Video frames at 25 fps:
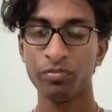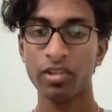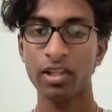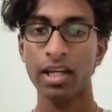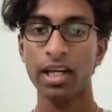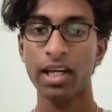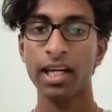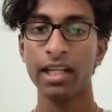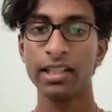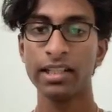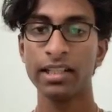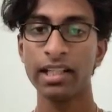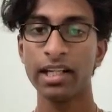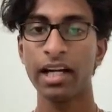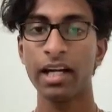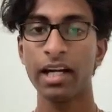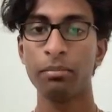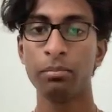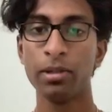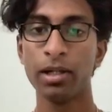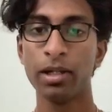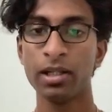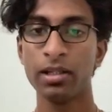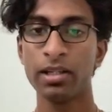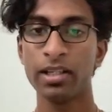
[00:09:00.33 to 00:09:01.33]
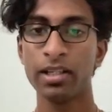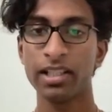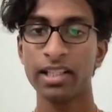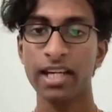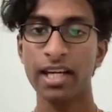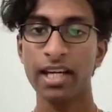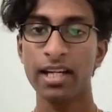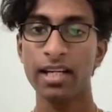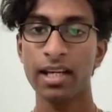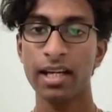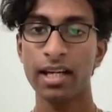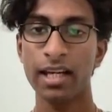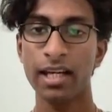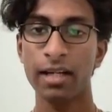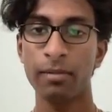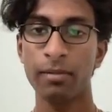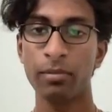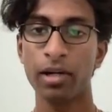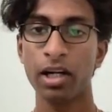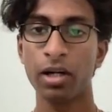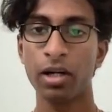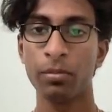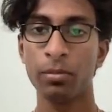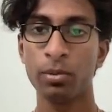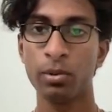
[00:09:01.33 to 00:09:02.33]
and here I blunder again and
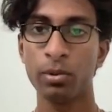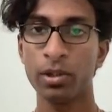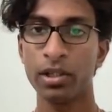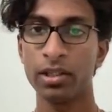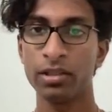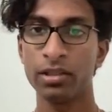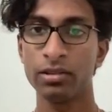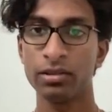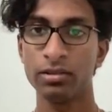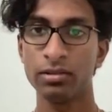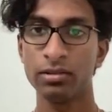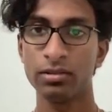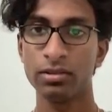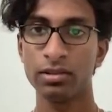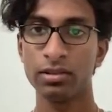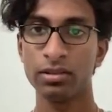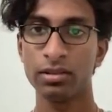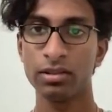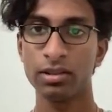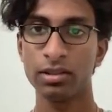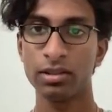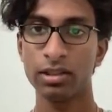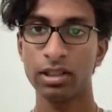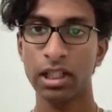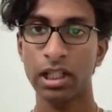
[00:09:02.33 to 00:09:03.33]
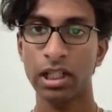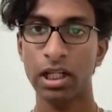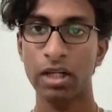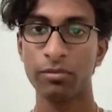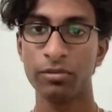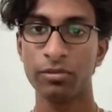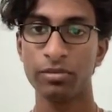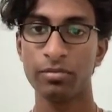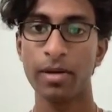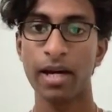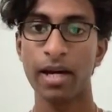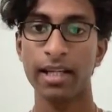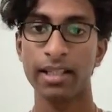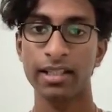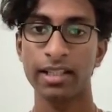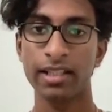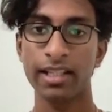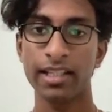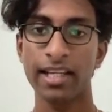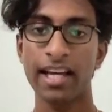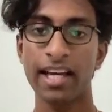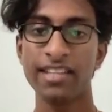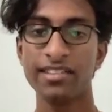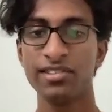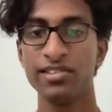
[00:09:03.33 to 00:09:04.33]
my opponent comes back.
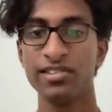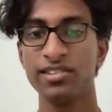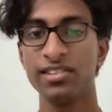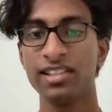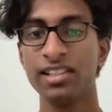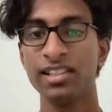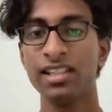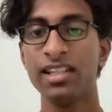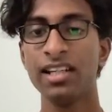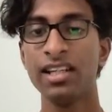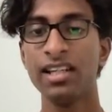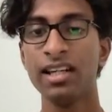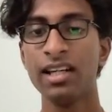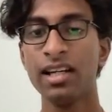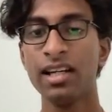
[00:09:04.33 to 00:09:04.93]
As you see,